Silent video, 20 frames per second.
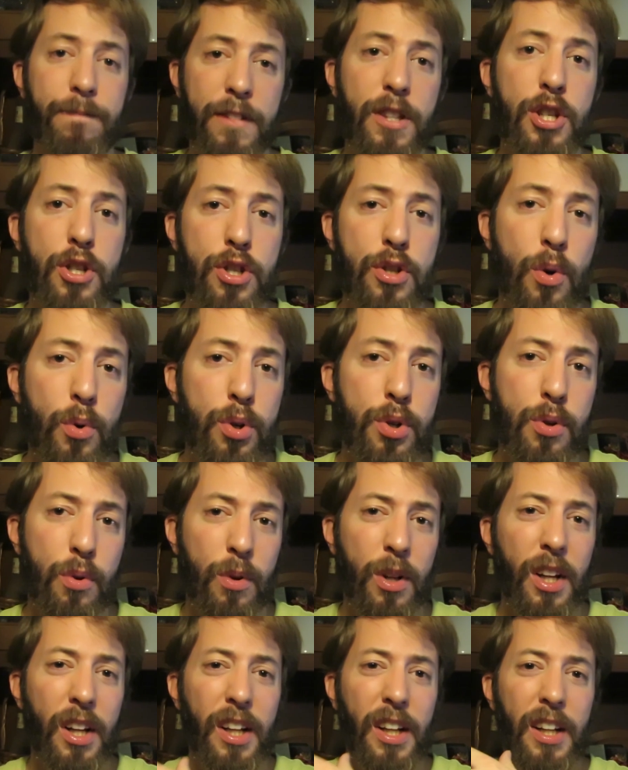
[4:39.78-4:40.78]
the
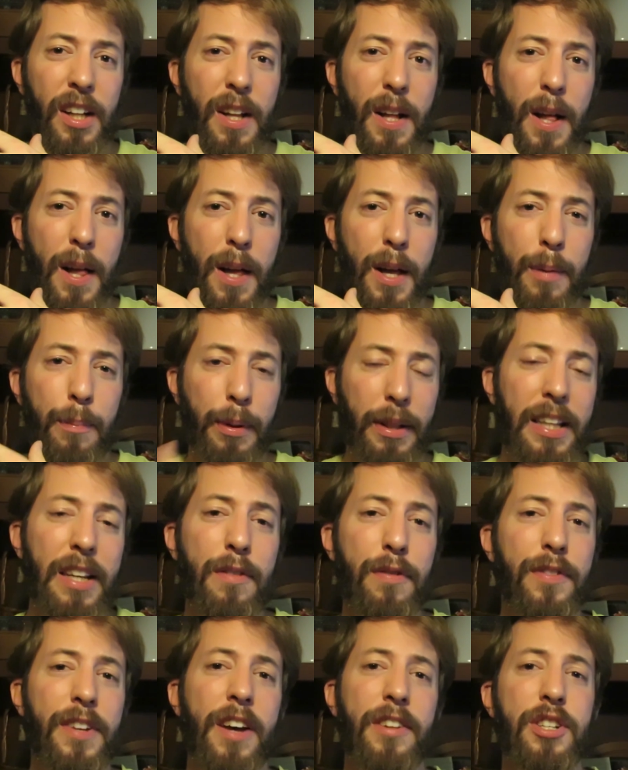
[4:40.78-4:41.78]
social uh,
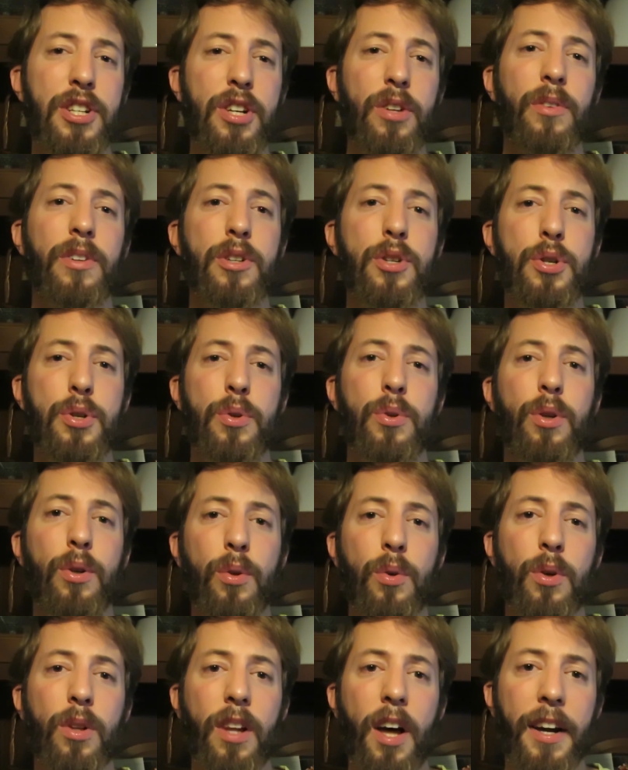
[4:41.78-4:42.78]
belief that children should
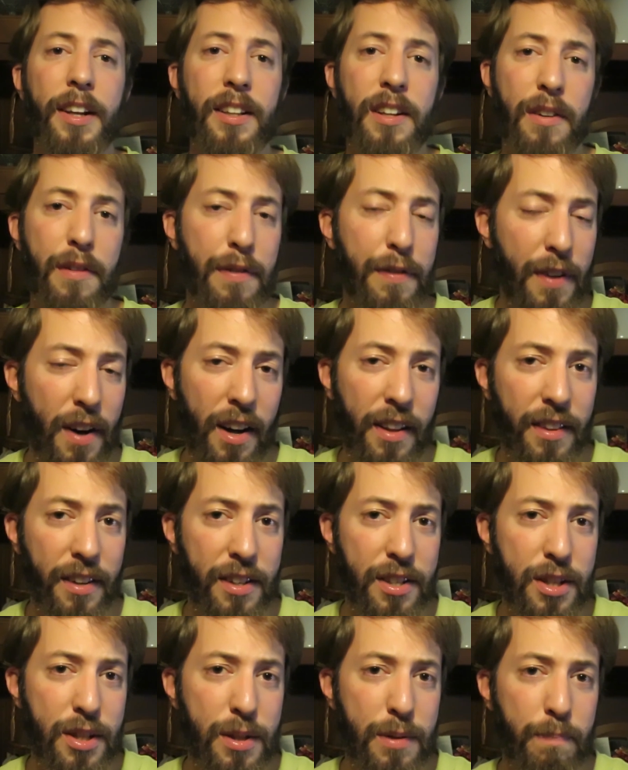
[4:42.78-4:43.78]
look like their
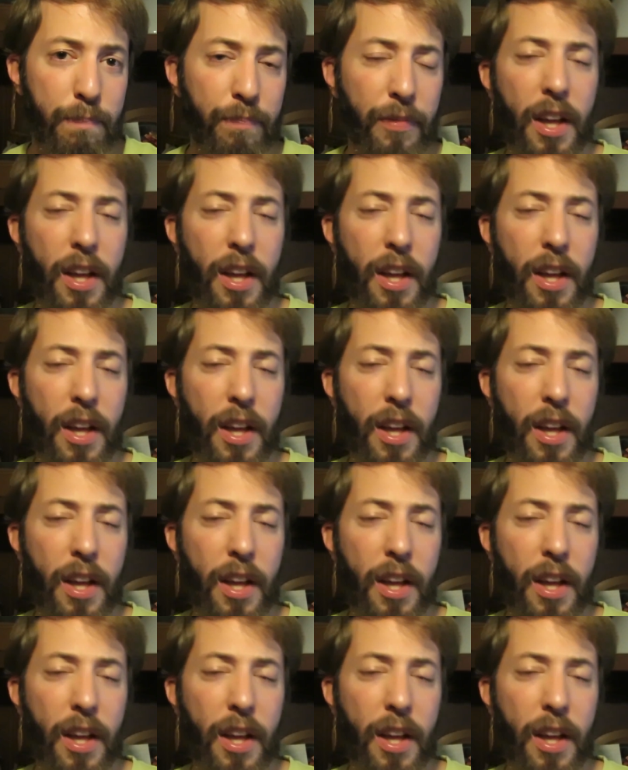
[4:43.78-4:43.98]
fathers.